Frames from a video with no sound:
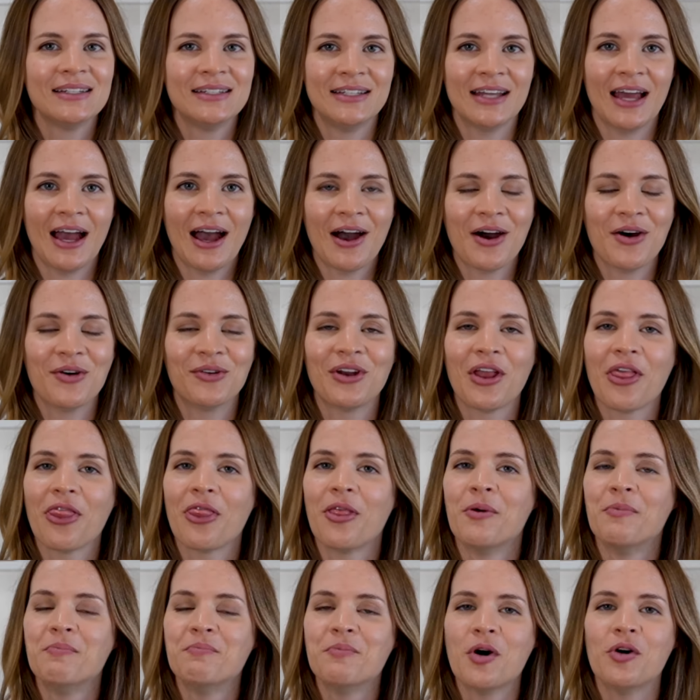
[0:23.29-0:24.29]
down,
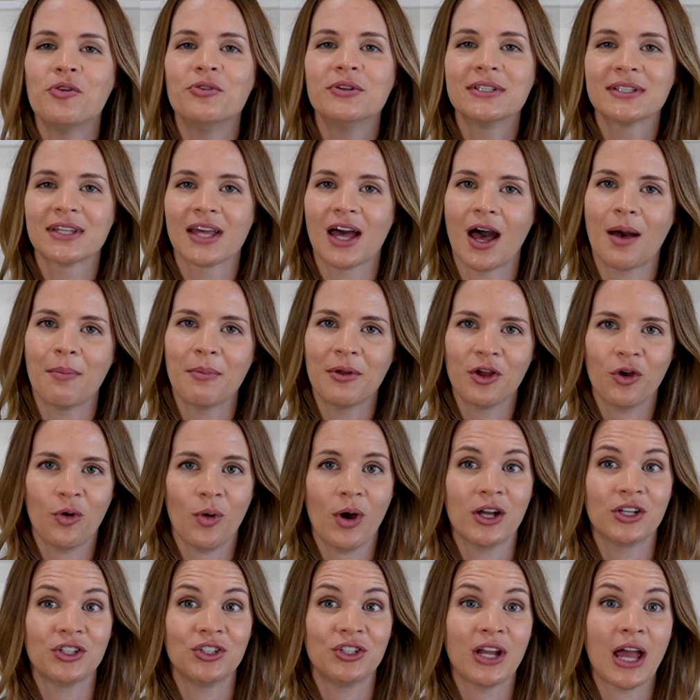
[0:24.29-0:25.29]
the most common
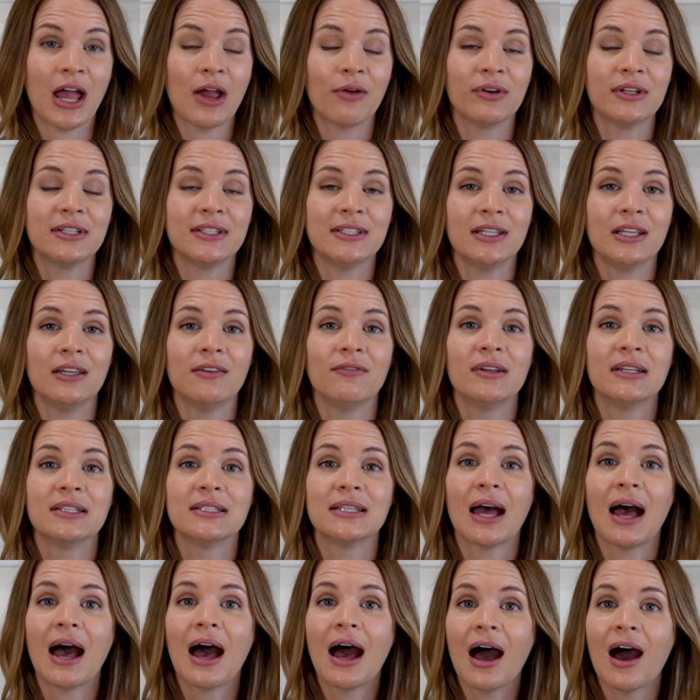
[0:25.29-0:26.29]
question I receive
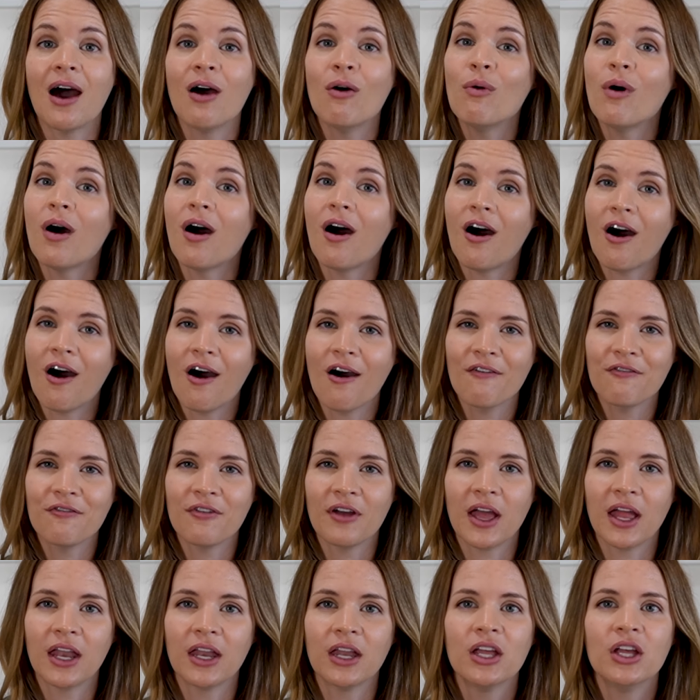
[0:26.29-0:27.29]
is how
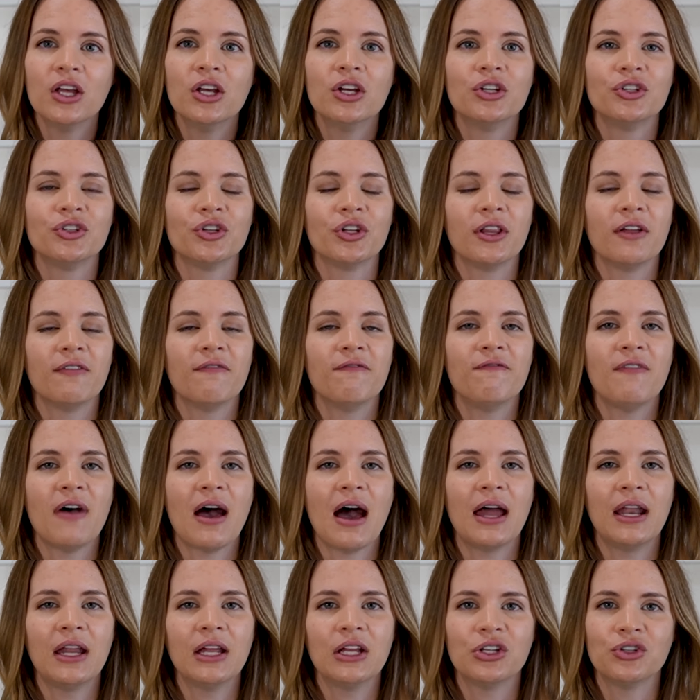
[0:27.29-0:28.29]
often should
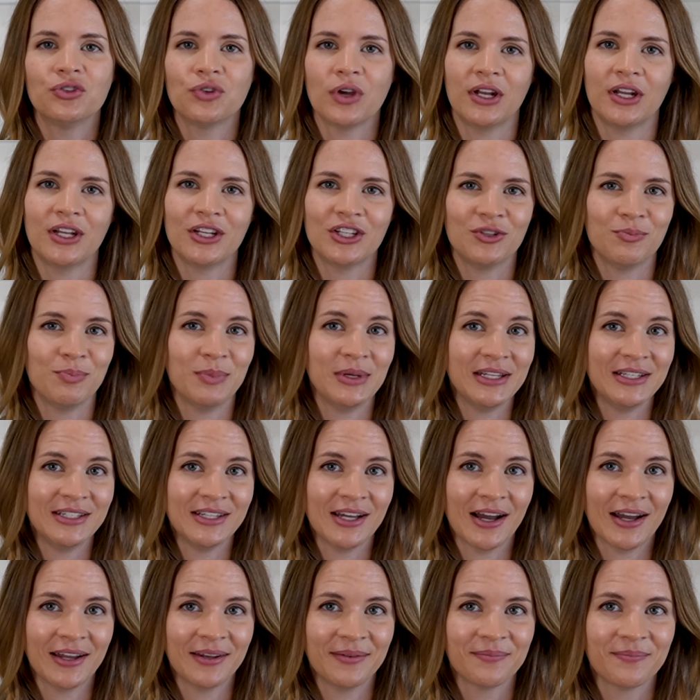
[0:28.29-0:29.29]
lymphatic drainage be
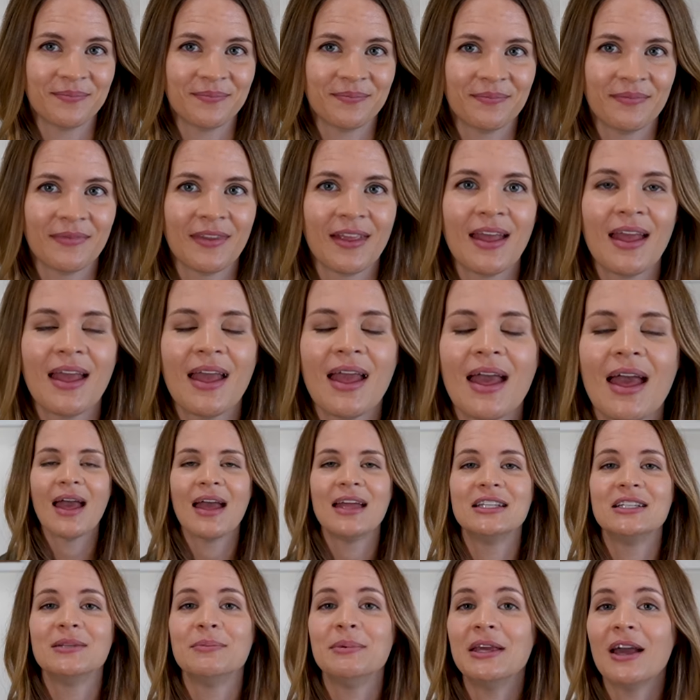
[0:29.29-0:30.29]
done?
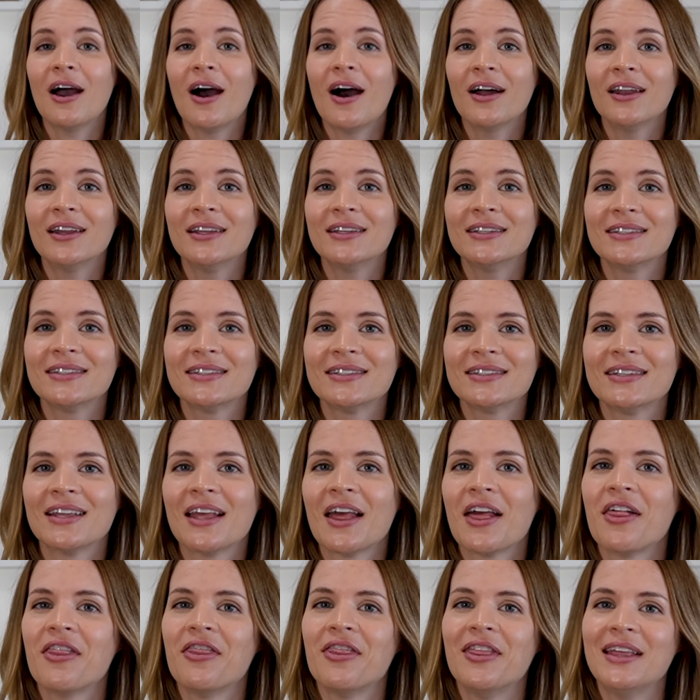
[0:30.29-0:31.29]
And to be honest,
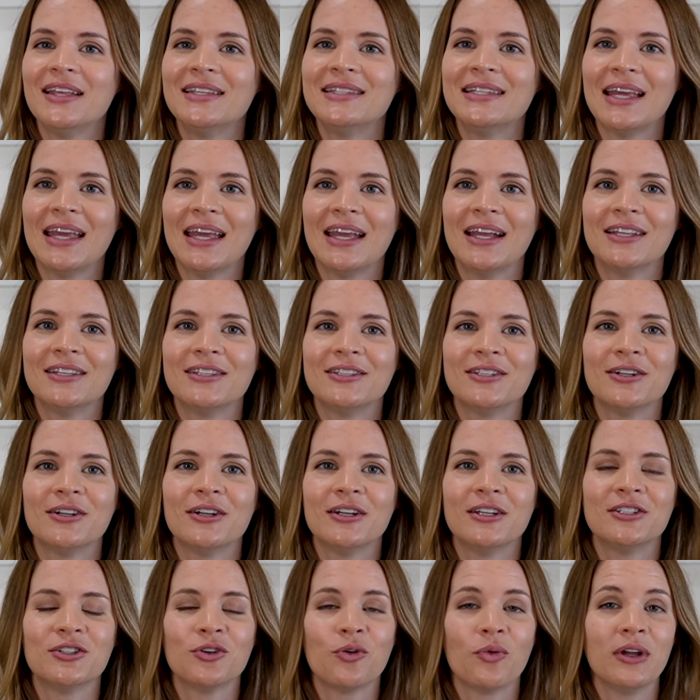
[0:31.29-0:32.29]
this answer
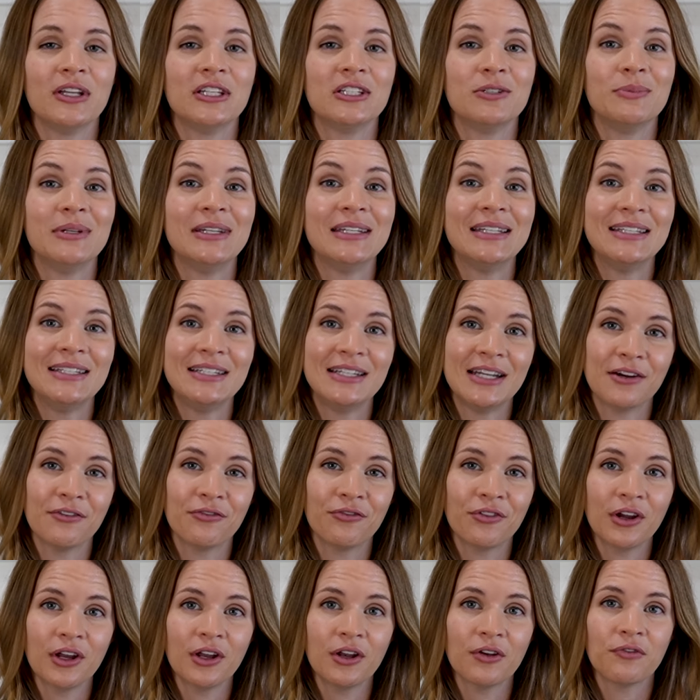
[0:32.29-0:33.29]
is going to be
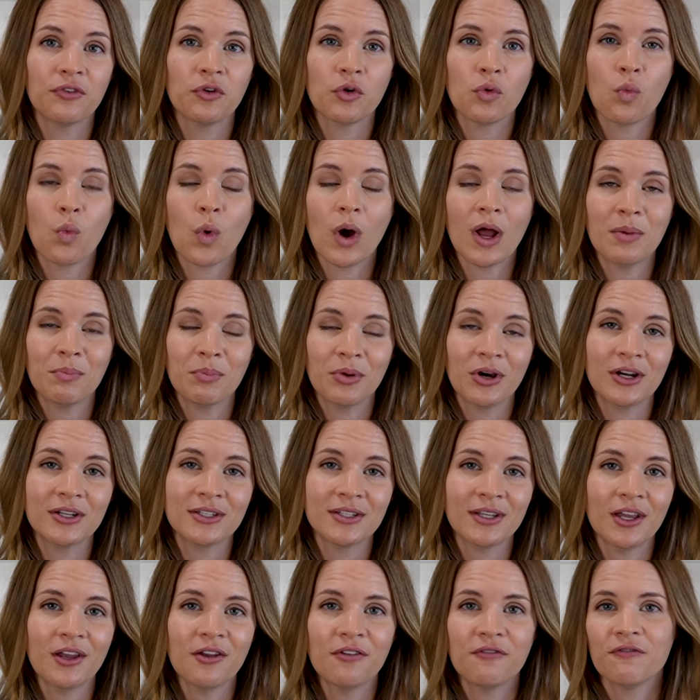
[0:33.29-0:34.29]
different for one
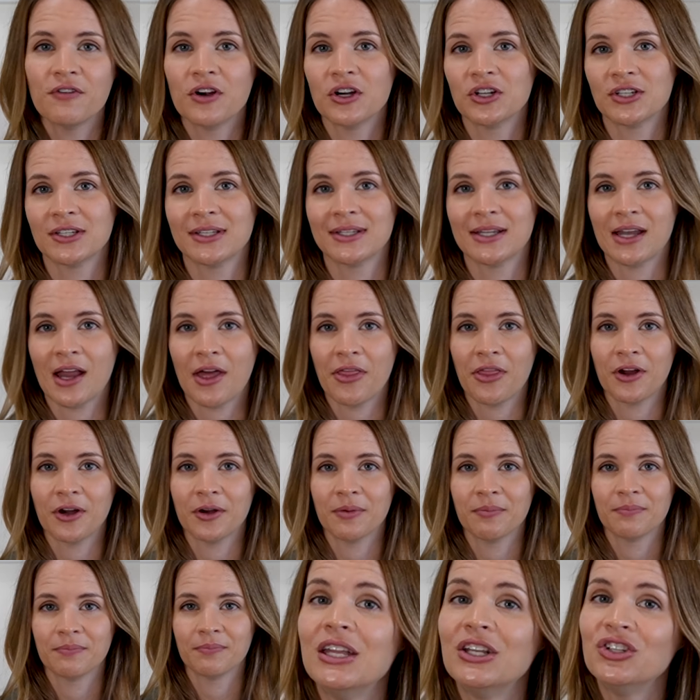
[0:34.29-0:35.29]
person versus
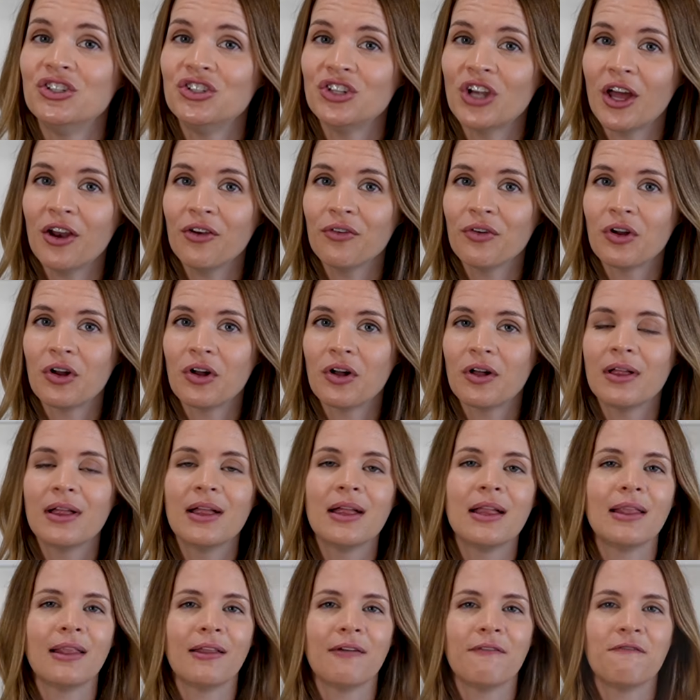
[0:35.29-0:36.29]
another. In general,
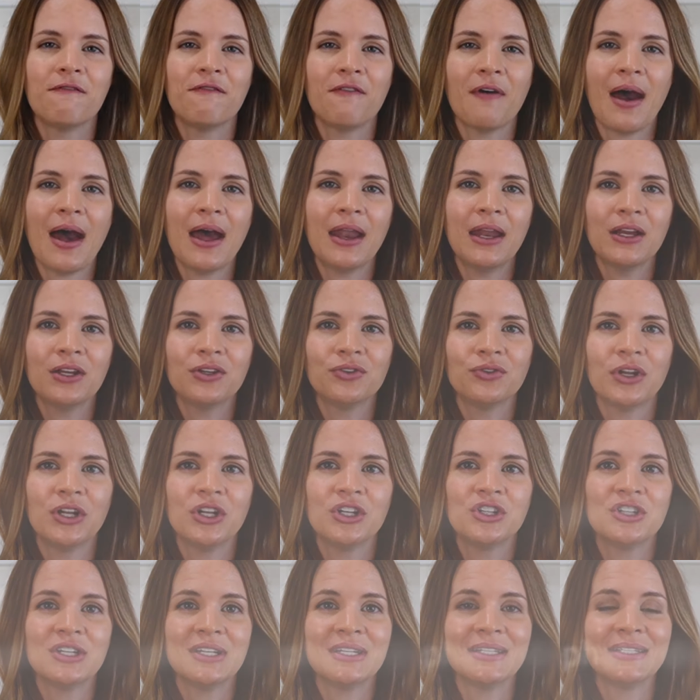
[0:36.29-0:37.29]
lymphatic
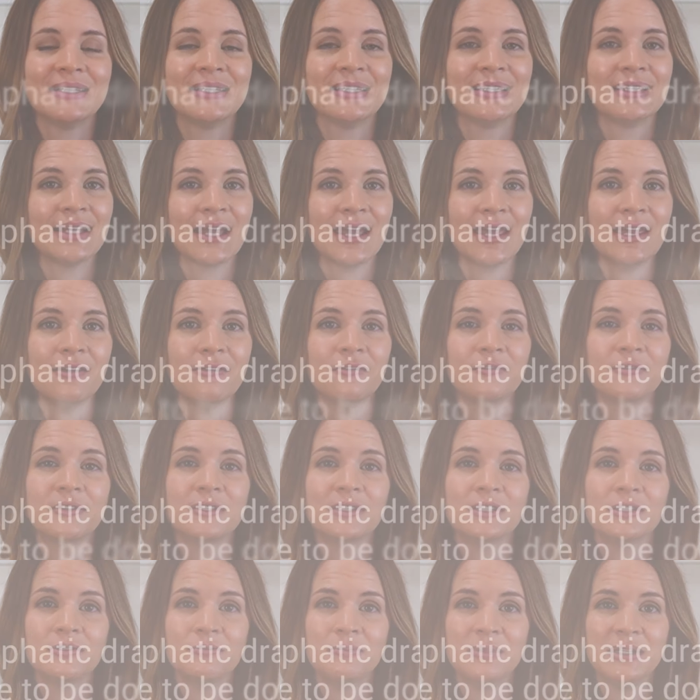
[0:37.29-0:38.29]
drainage is safe
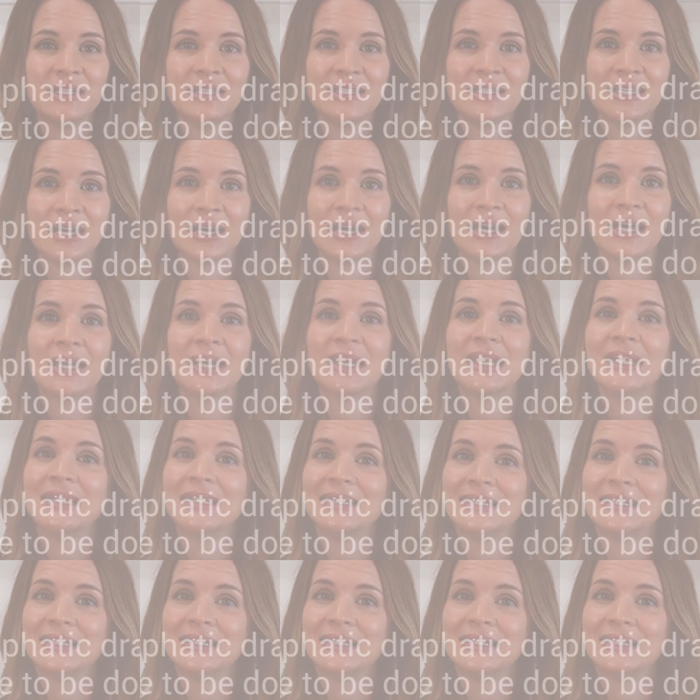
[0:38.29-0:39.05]
to be done